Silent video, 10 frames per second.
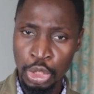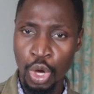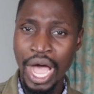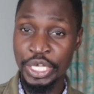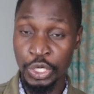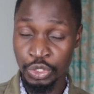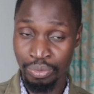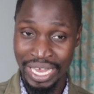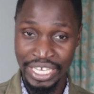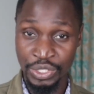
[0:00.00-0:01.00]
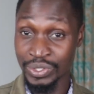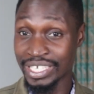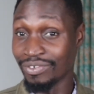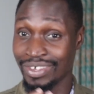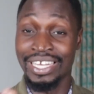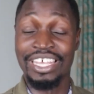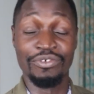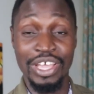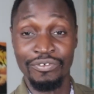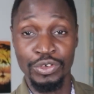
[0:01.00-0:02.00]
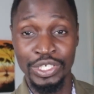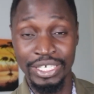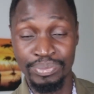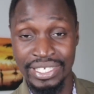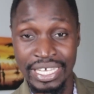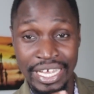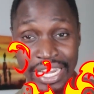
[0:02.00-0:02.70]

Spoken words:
So how are you going to manage to save? I'll give you a few tips.